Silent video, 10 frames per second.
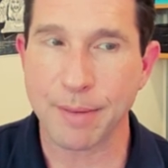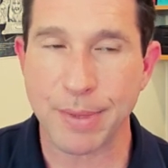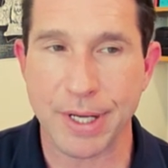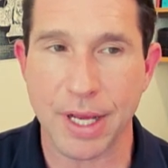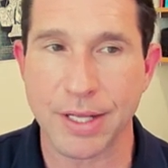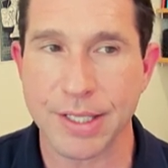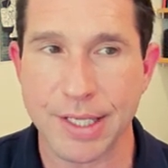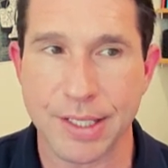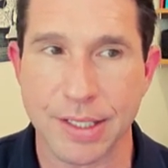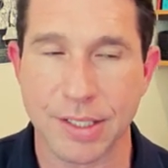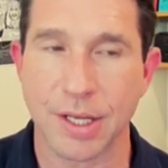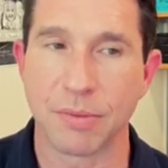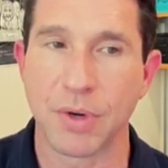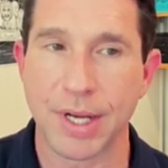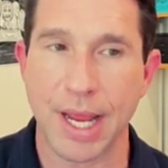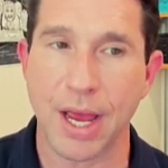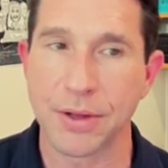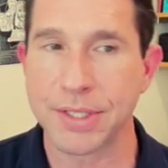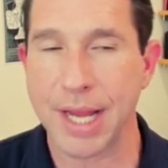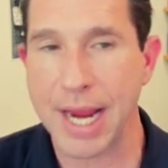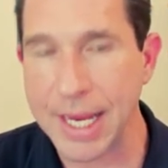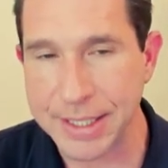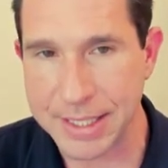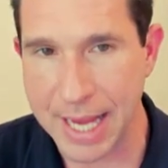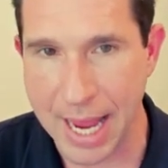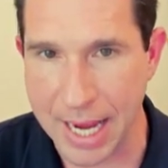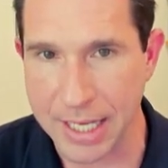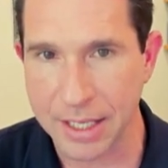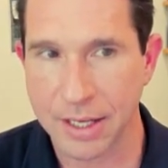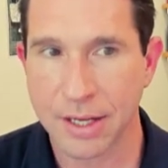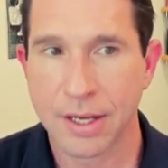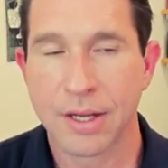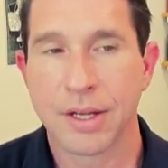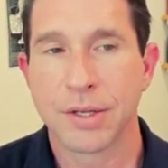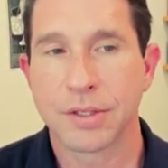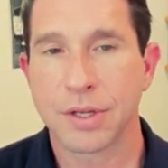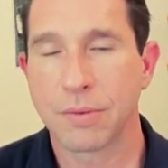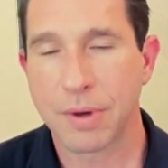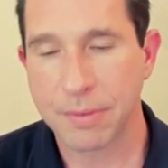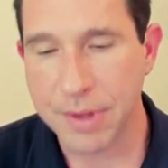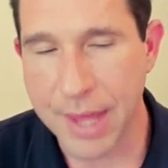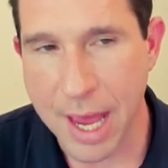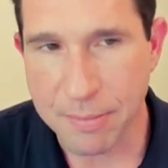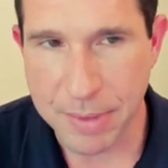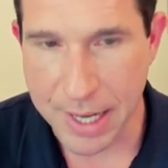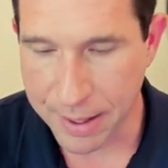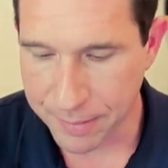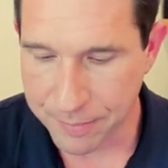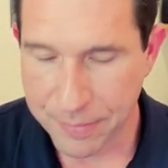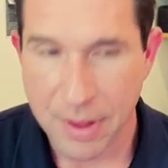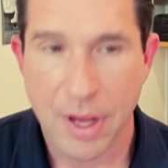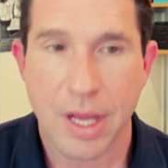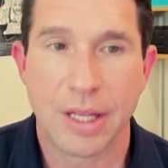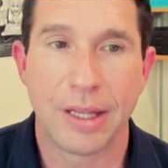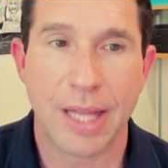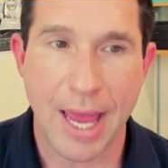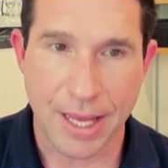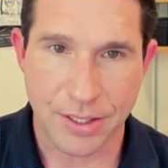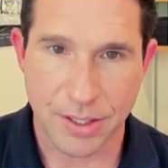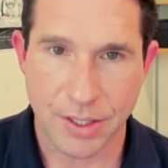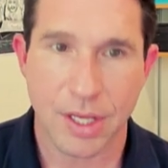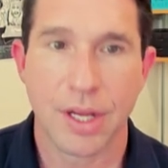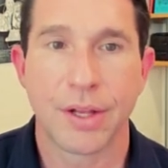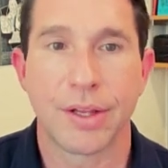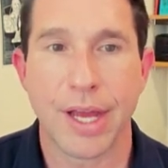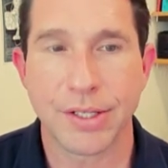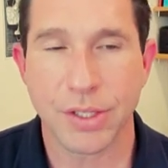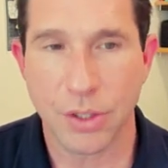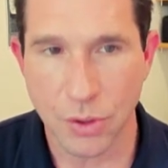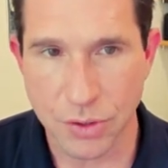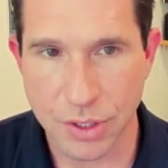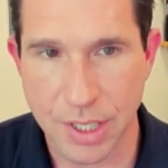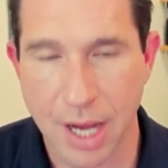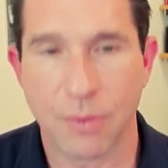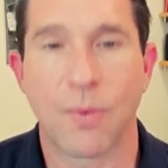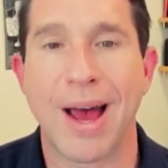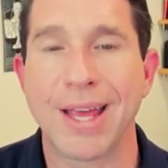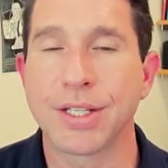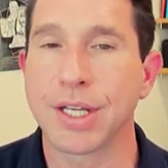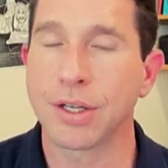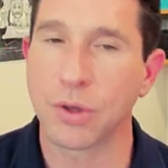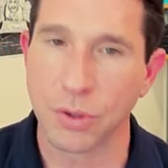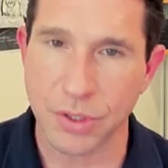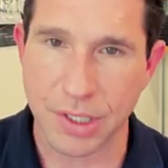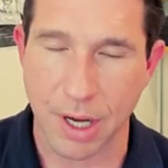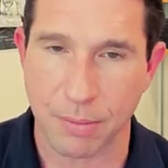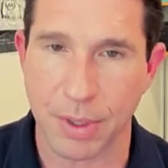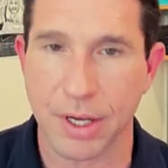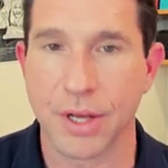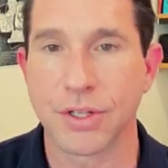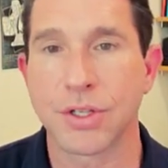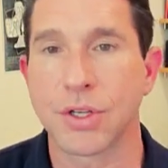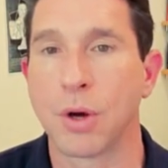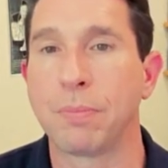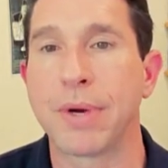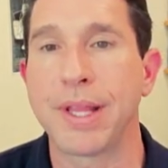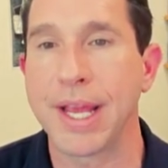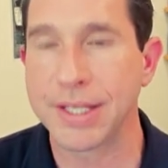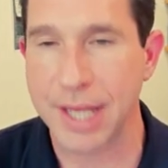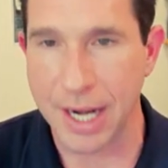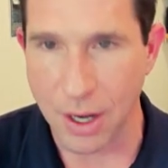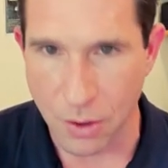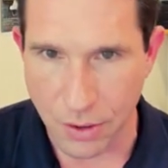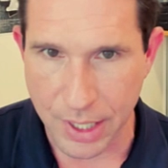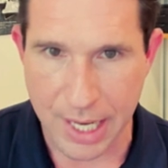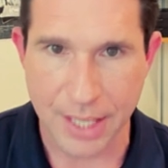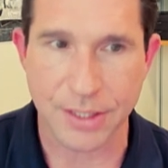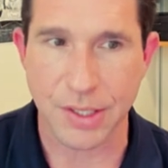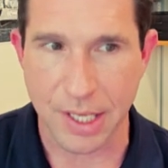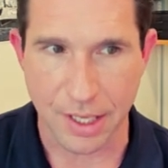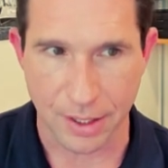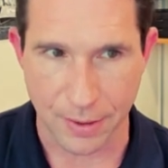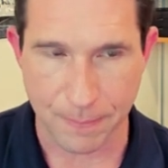because it's someone else and te. So what would that be? Les. Les gusta. Why is it gusta? Because sopa de zanahoria is singular.